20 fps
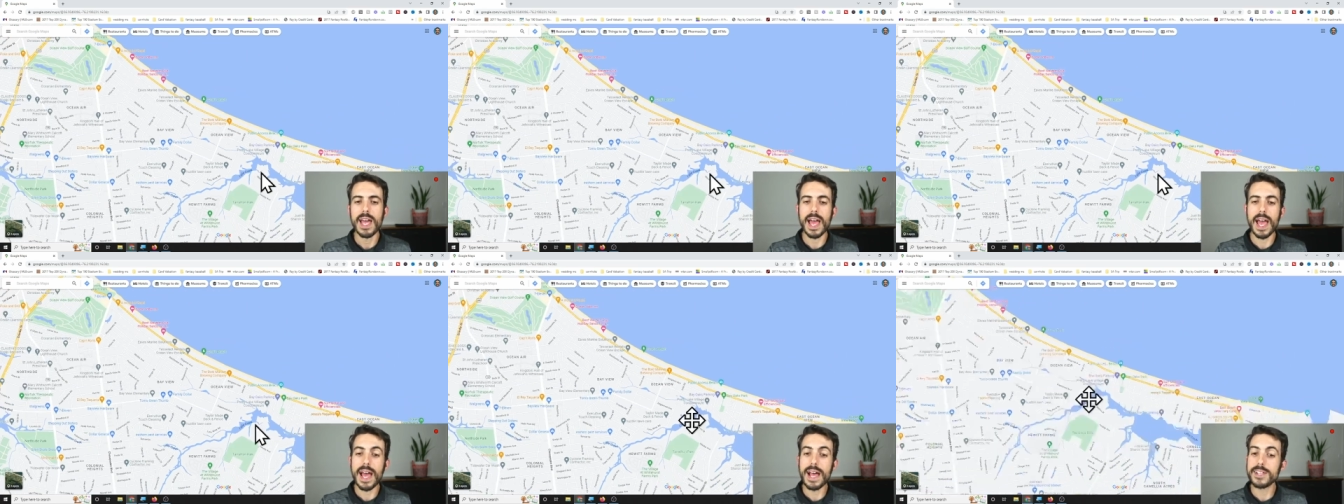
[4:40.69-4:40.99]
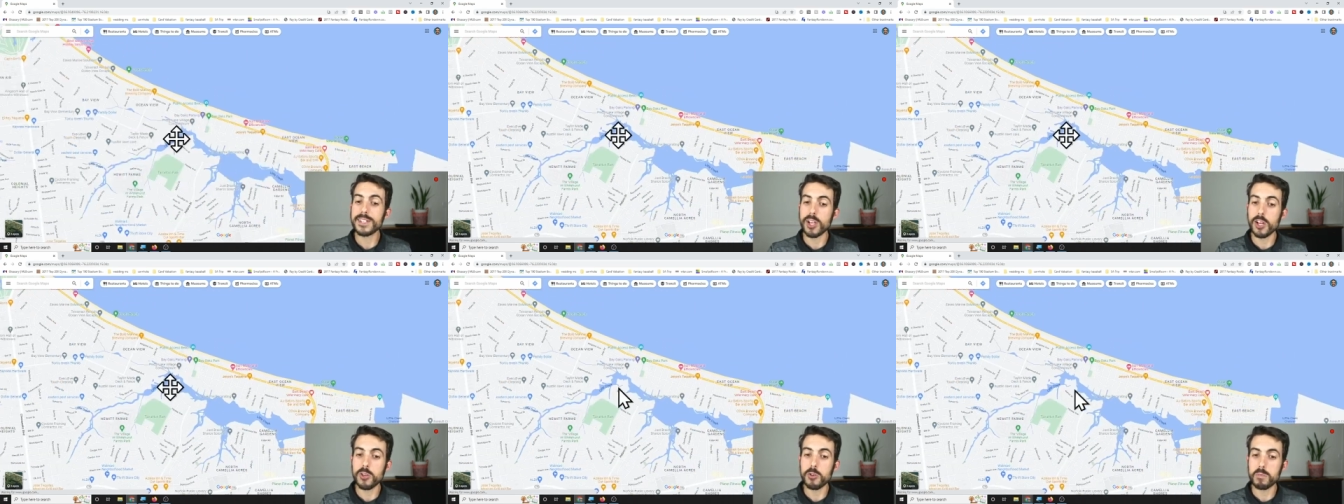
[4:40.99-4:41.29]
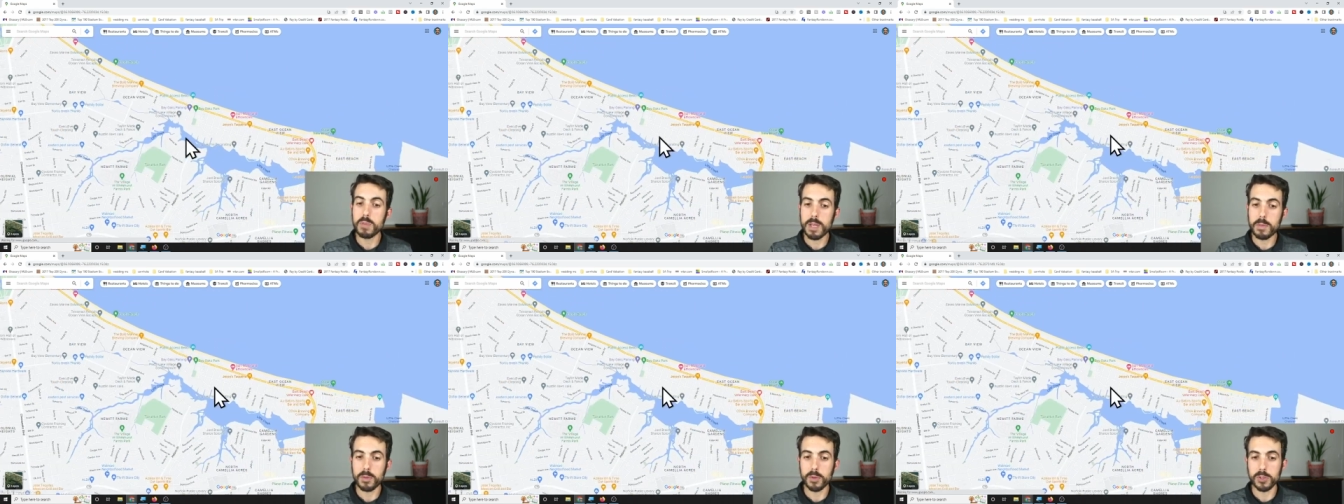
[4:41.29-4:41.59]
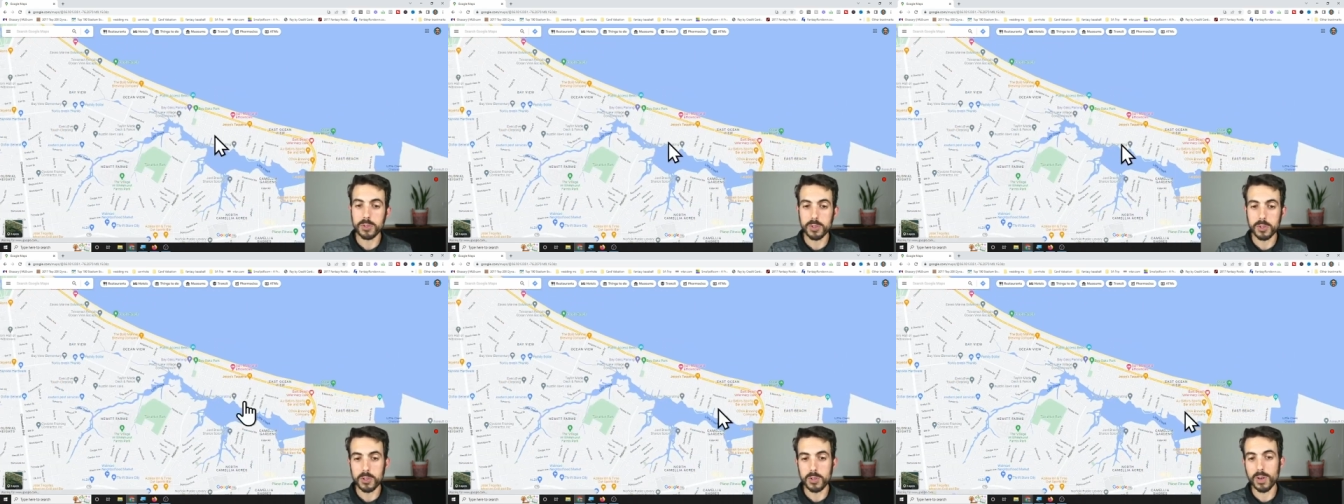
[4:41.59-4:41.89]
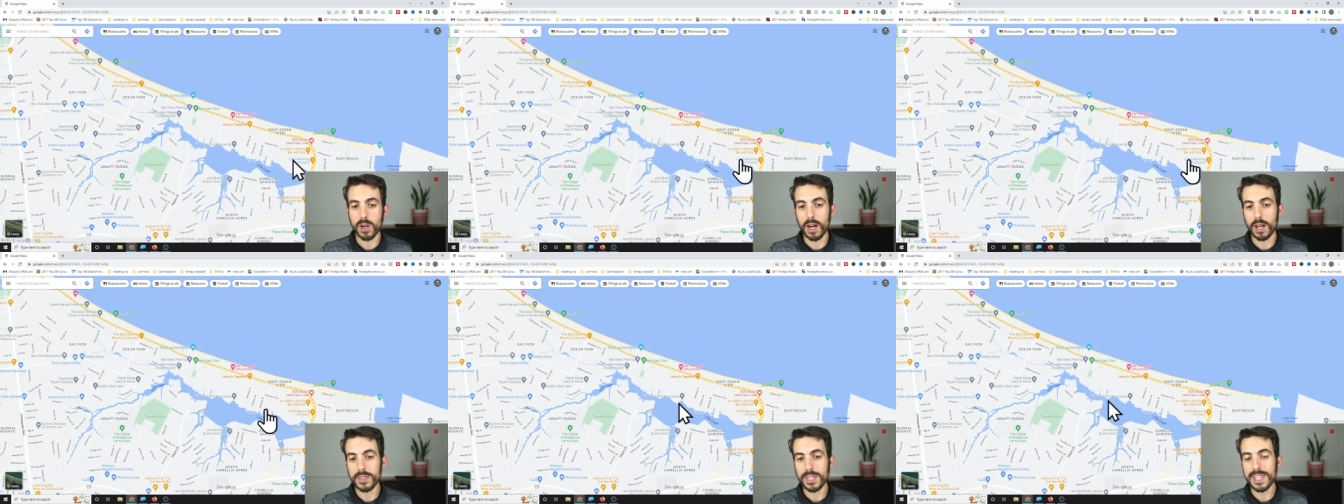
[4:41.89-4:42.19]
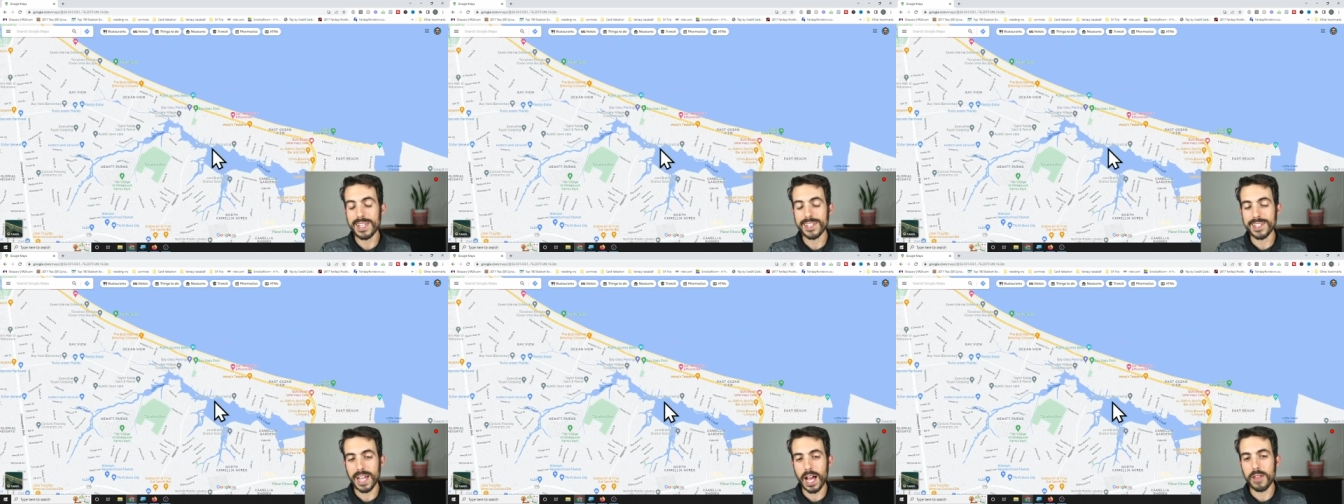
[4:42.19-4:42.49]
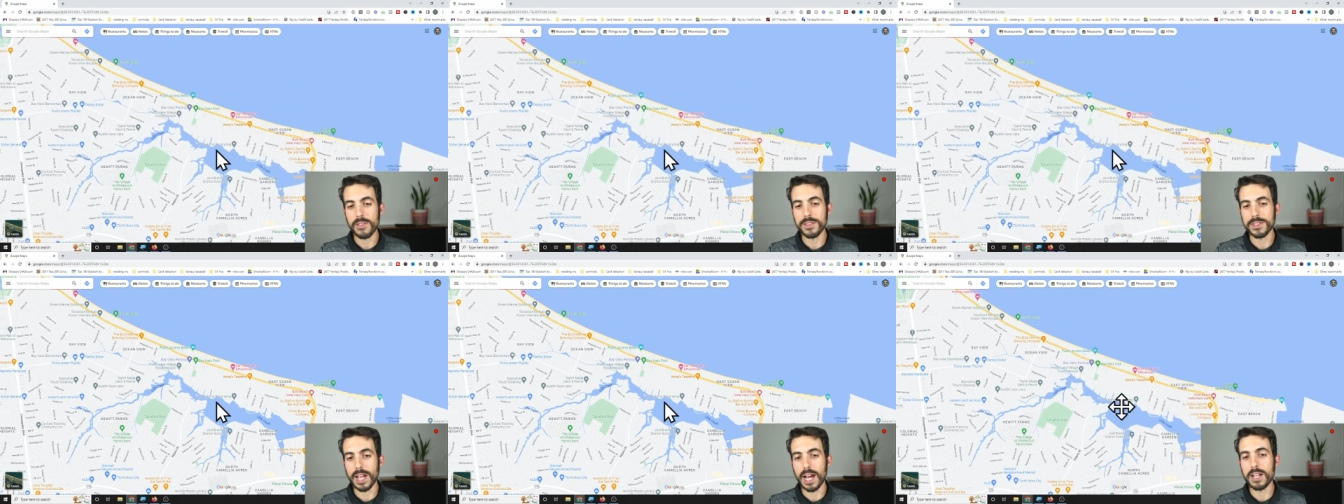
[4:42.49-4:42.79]
as other people do on the
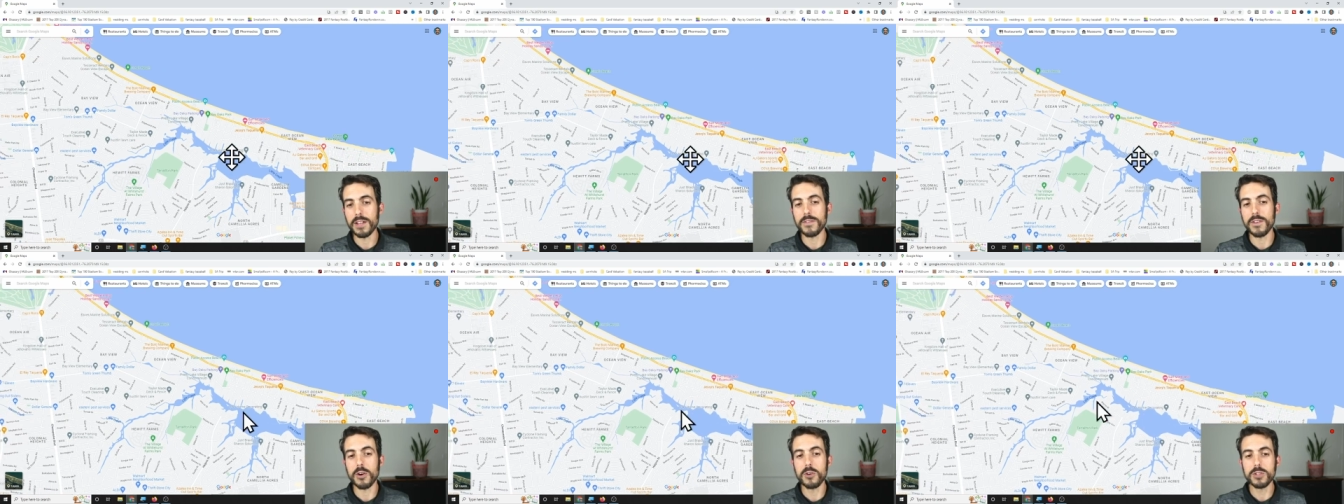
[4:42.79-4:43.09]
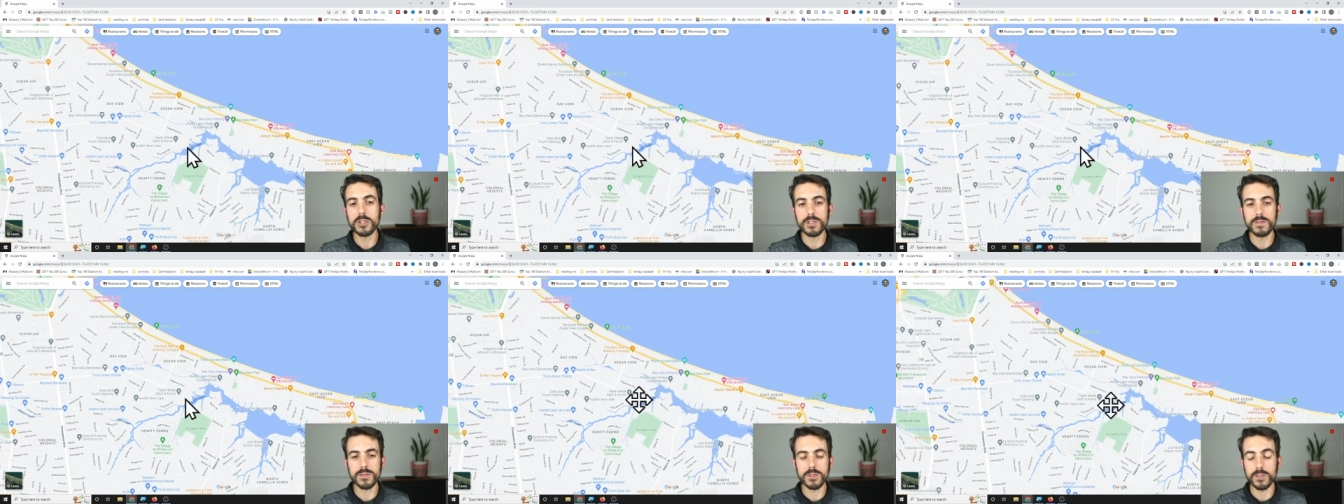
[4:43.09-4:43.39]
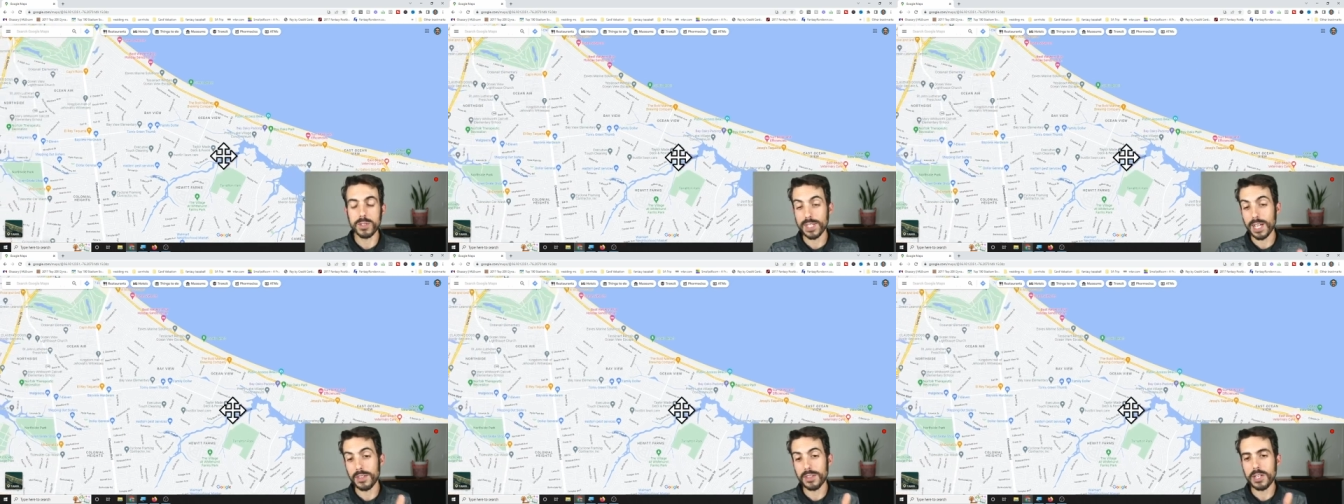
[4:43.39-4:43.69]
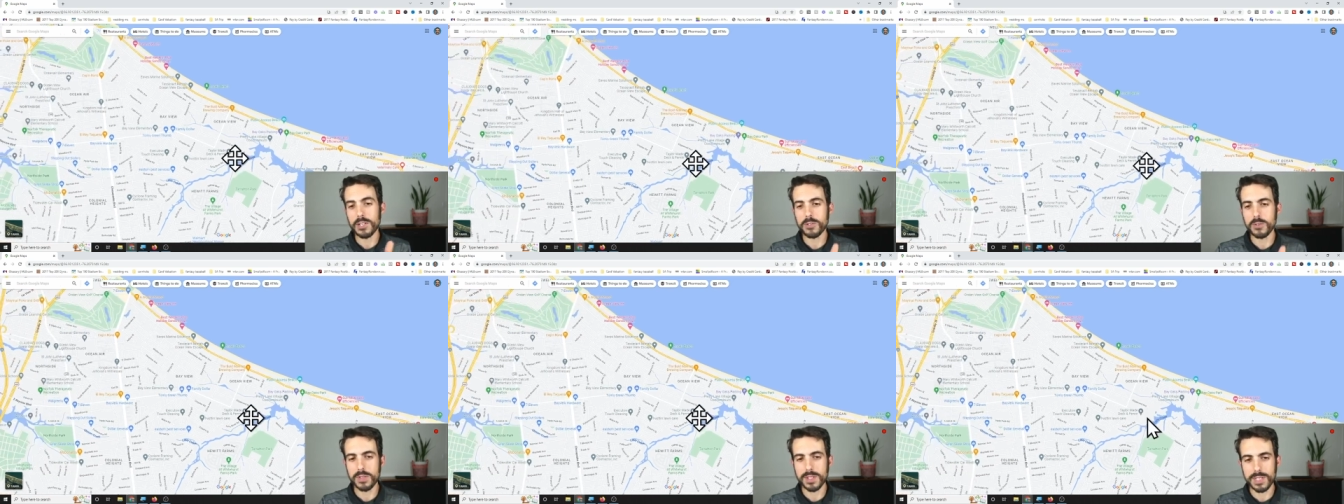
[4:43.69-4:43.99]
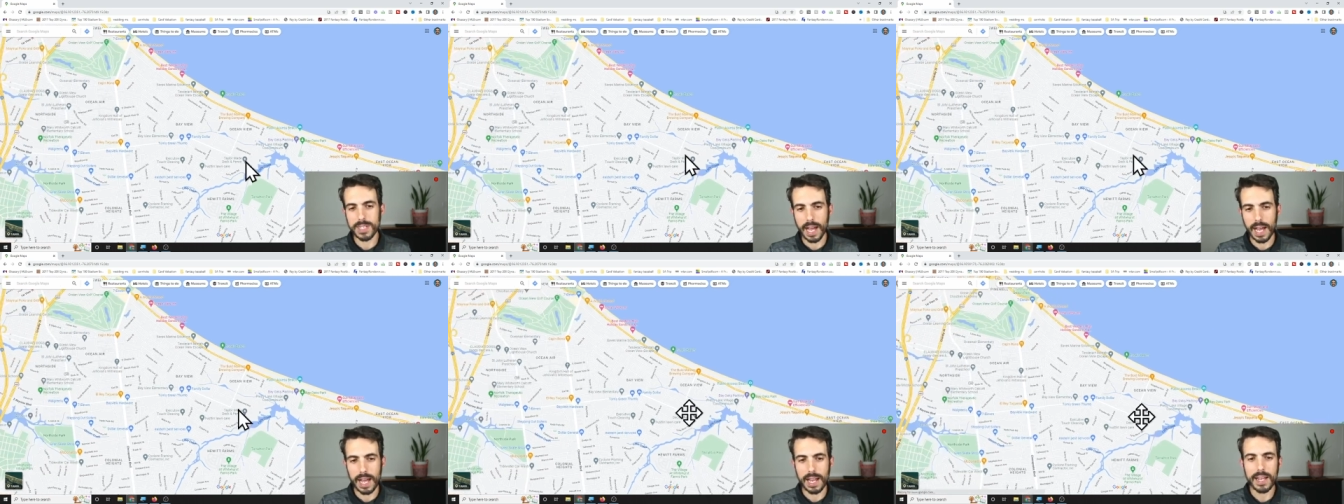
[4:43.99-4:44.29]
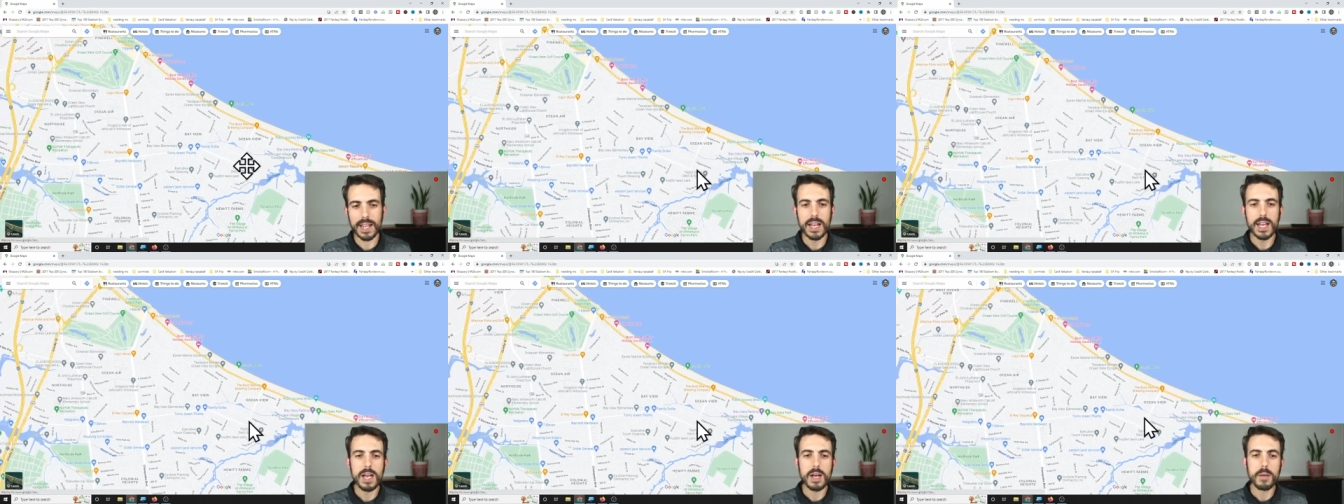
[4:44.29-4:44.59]
south side of the Ocean View, southeastern side.